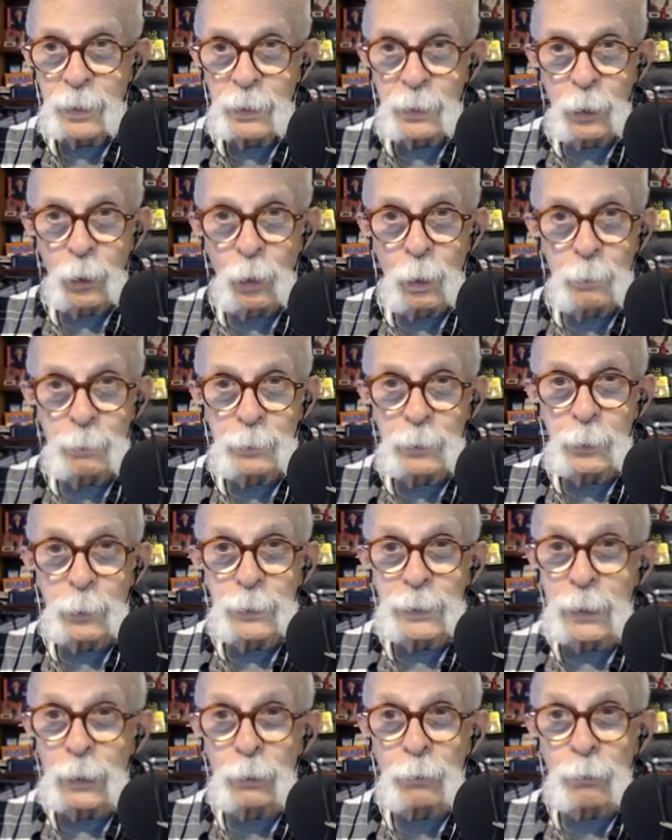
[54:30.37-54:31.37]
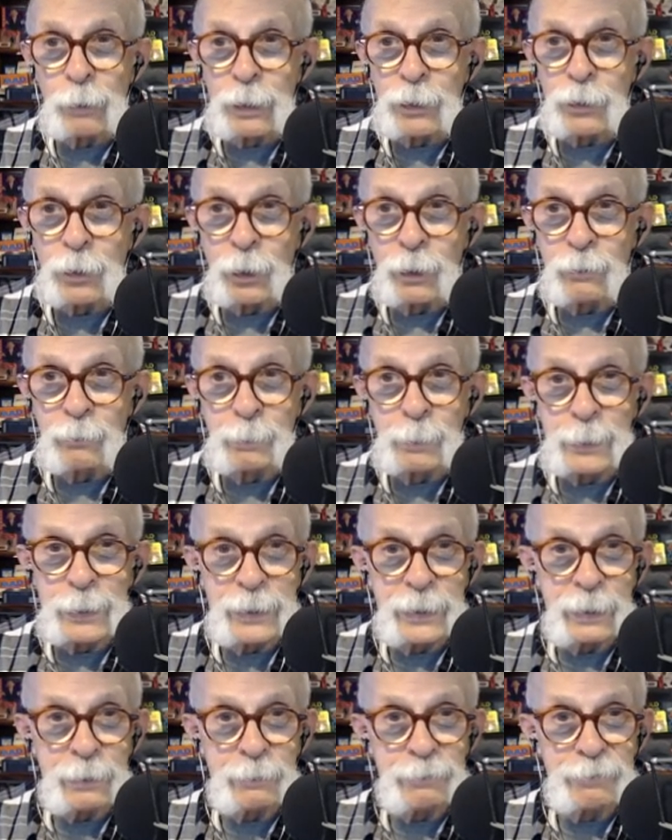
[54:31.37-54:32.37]
No, I'm doing a great job
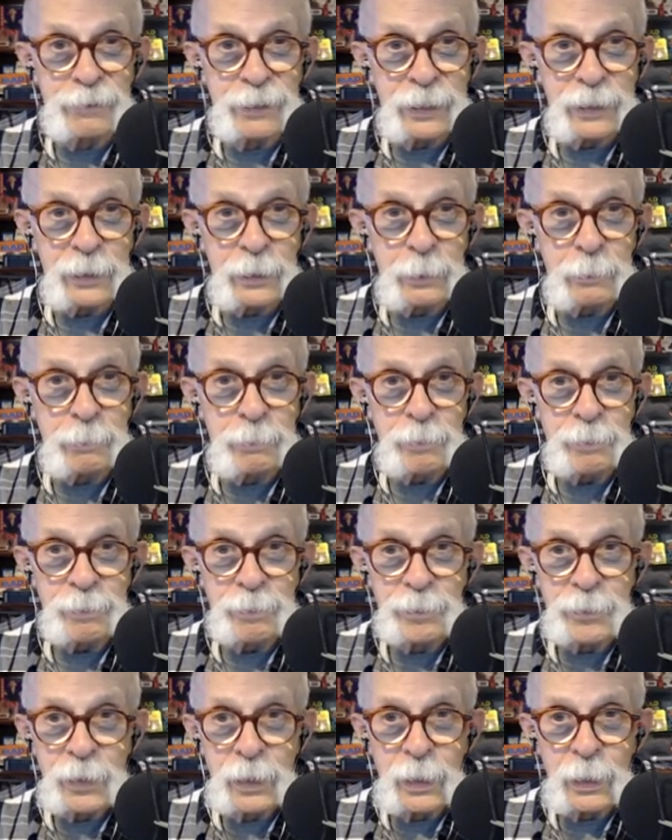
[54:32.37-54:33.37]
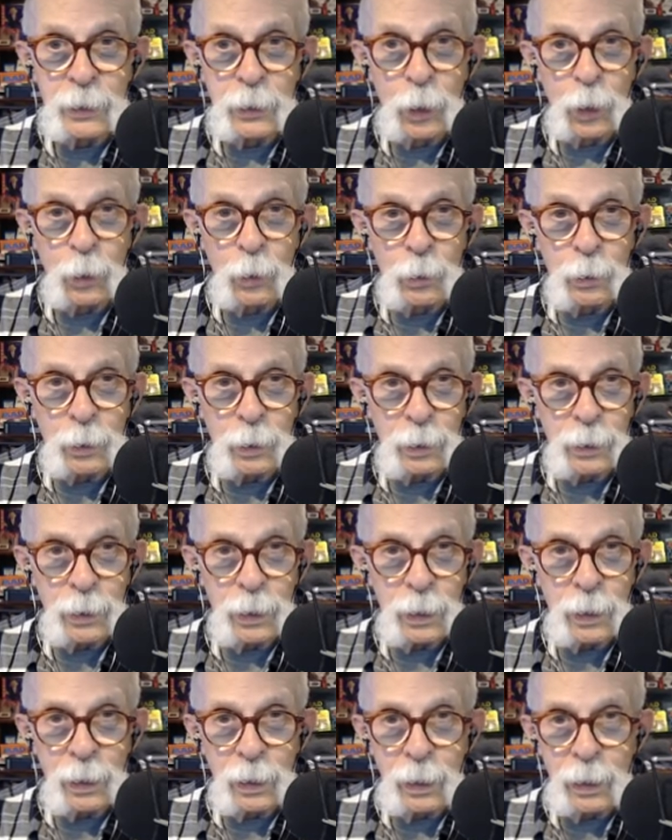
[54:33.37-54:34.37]
being a victim. No,
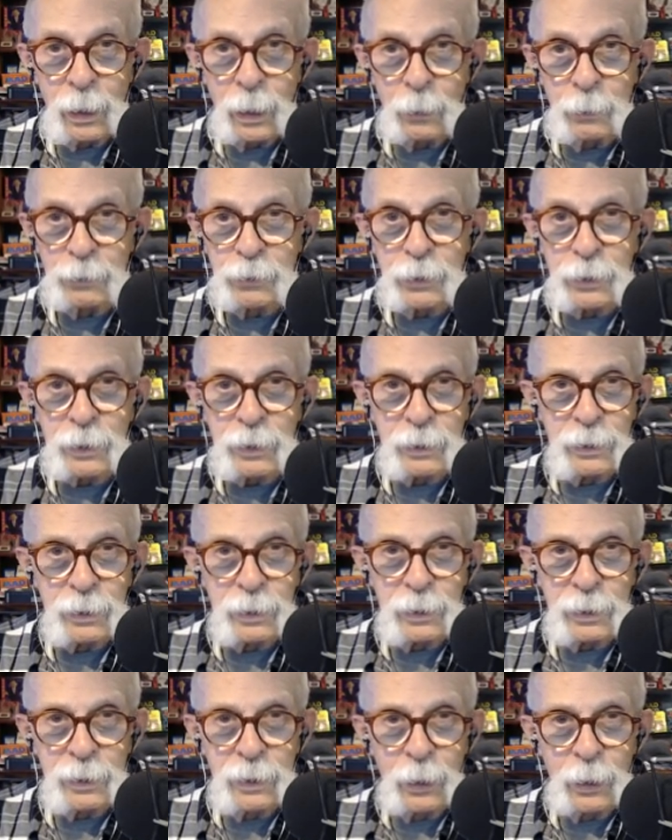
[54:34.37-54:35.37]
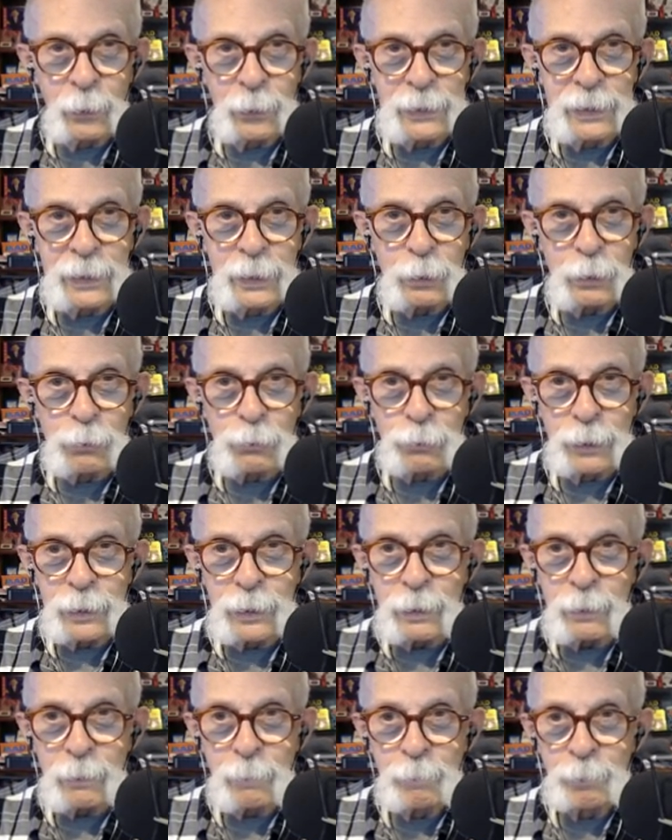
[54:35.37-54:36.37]
uh, I was look. No, I need a
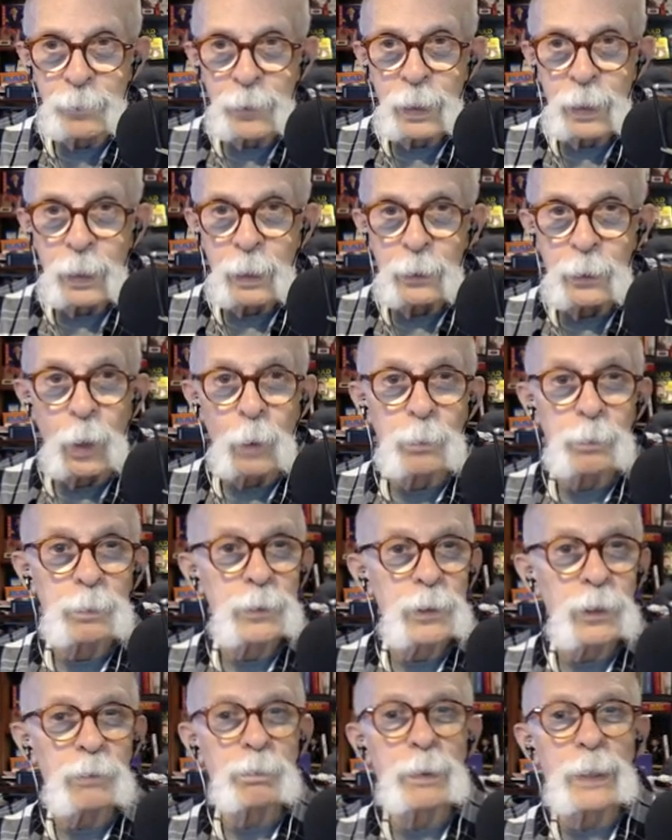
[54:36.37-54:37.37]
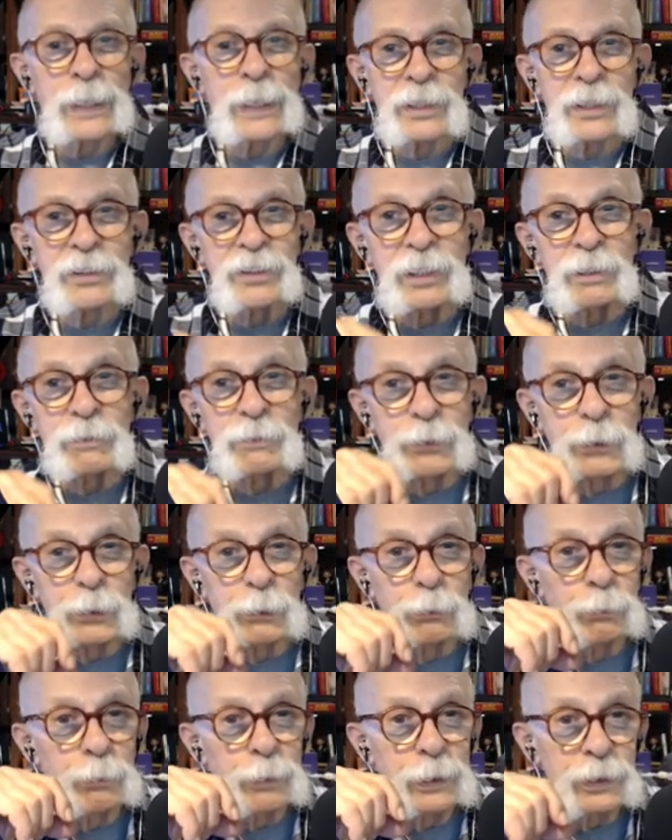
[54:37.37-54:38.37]
drink. No, just practicing for the
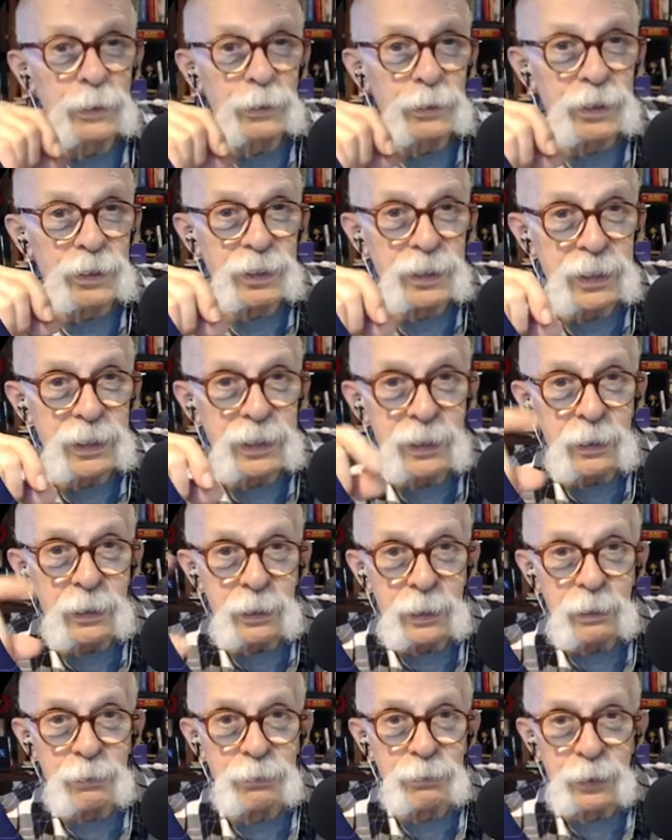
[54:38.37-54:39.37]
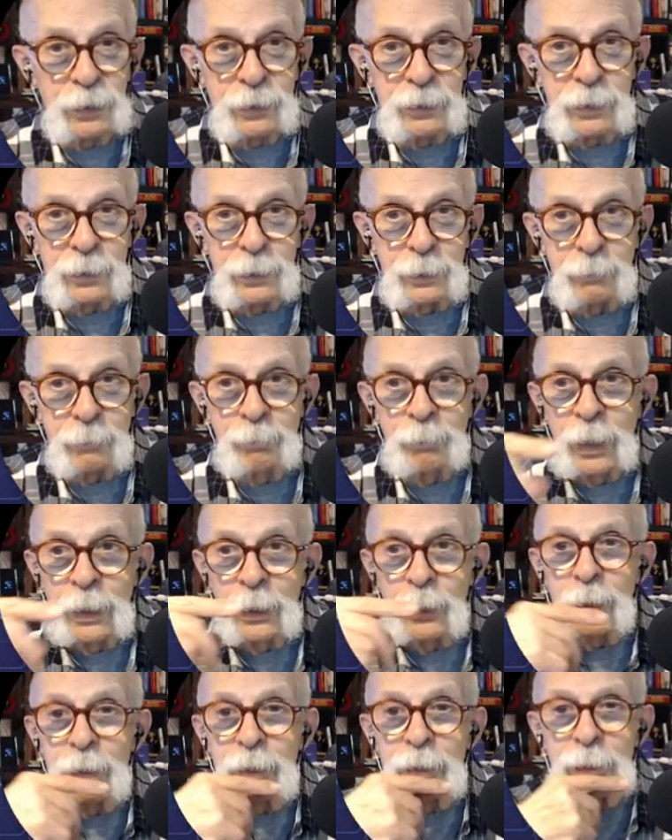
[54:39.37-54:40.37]
real thing. That's very good.
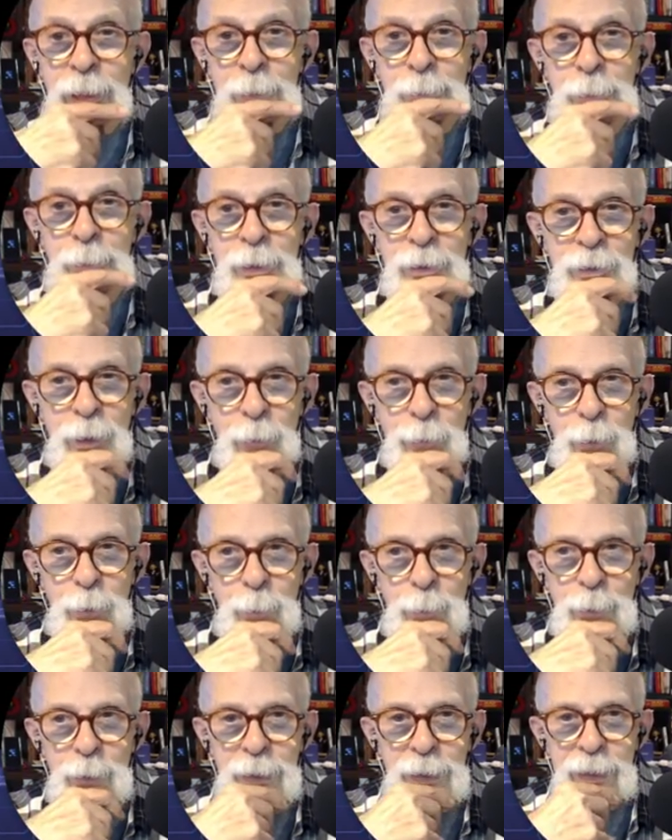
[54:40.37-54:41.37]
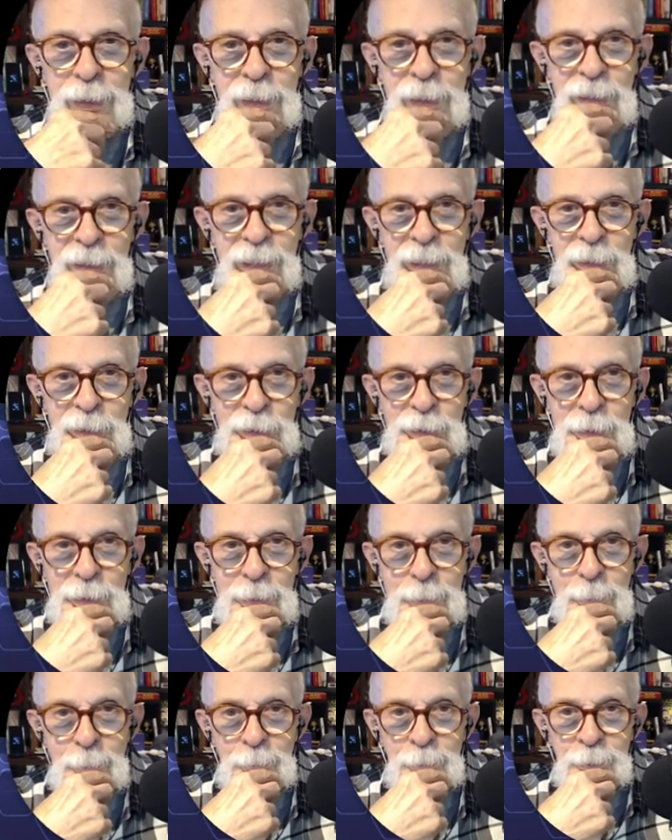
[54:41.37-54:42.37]
No, I tied myself up here to get
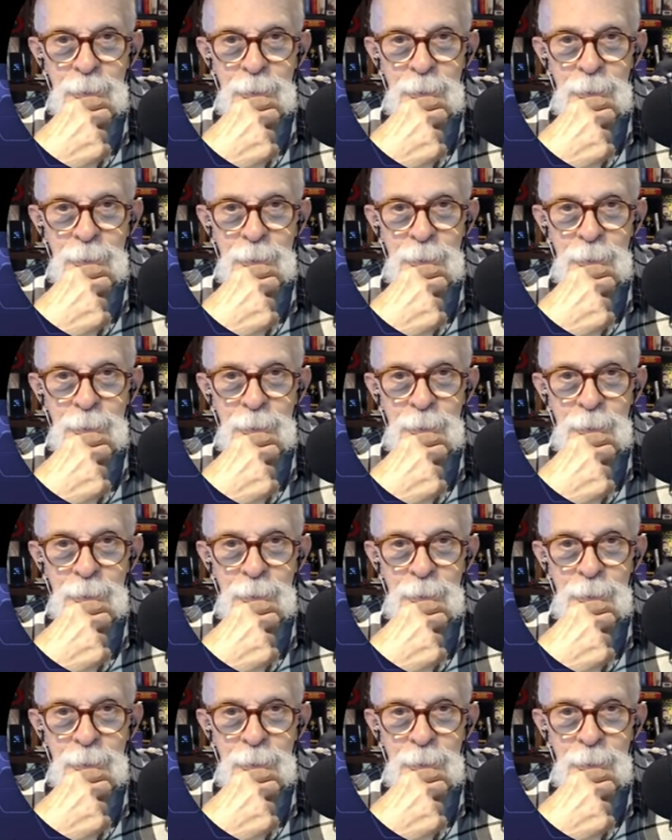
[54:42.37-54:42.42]
attention.